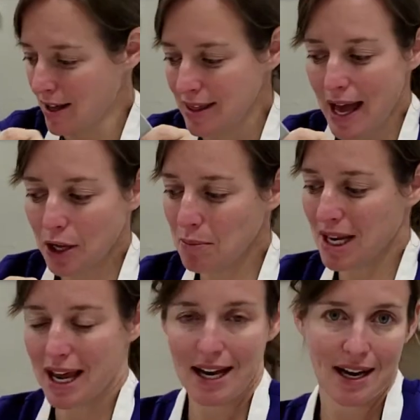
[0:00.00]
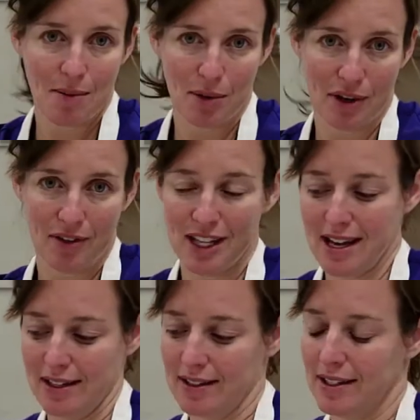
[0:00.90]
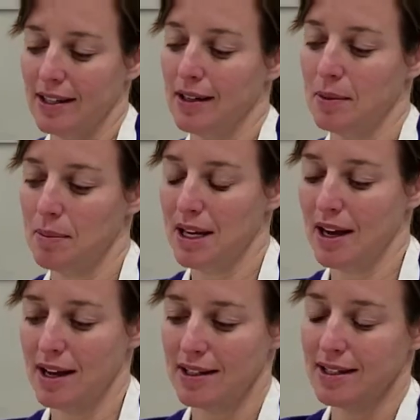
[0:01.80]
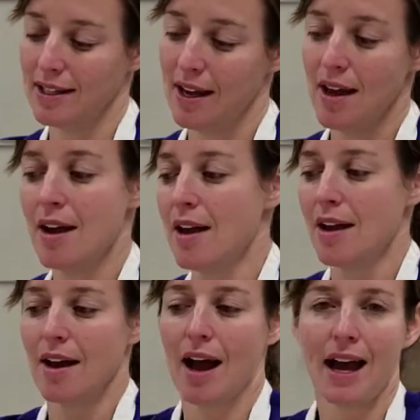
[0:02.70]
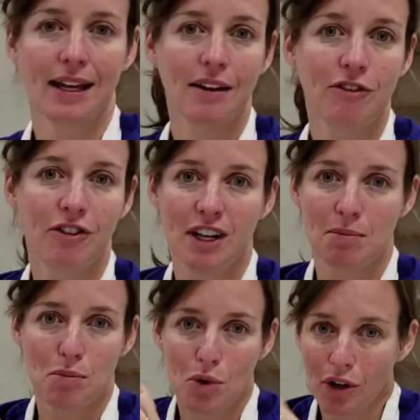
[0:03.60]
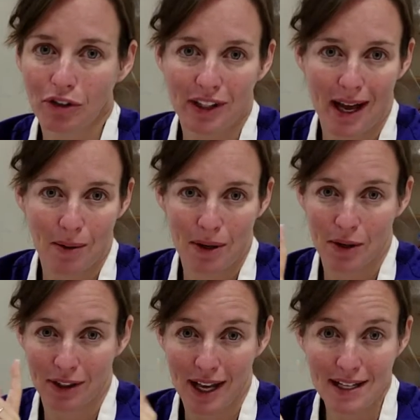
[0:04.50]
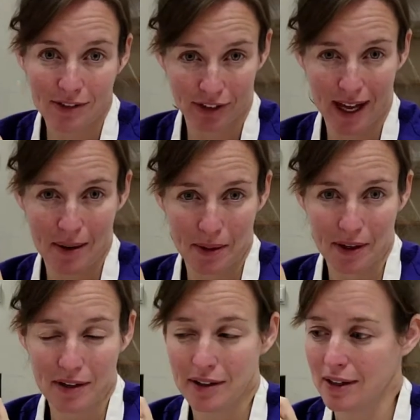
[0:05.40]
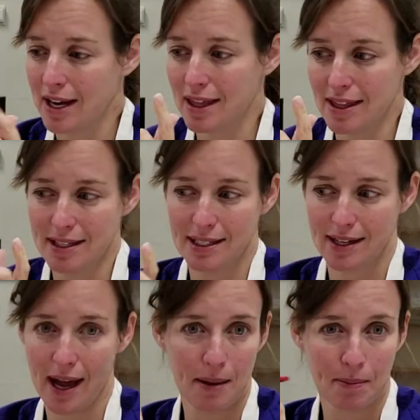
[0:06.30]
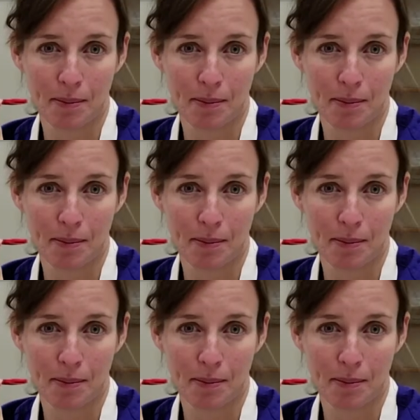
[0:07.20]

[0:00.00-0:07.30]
that could mean any number of things, because I can fit more flour or less flour in this cup